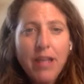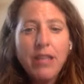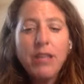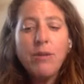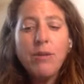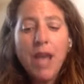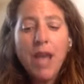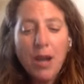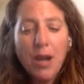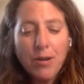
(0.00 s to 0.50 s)

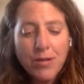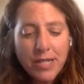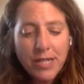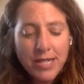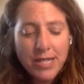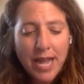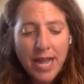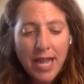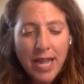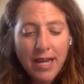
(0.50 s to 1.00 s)
you count to
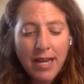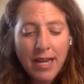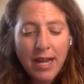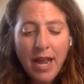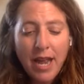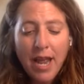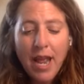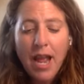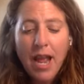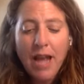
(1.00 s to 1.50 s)
10,
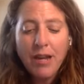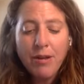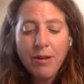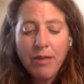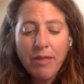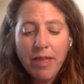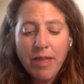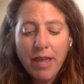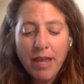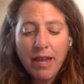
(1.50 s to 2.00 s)
and you
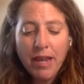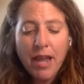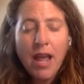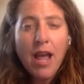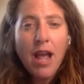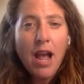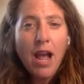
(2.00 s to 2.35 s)
think,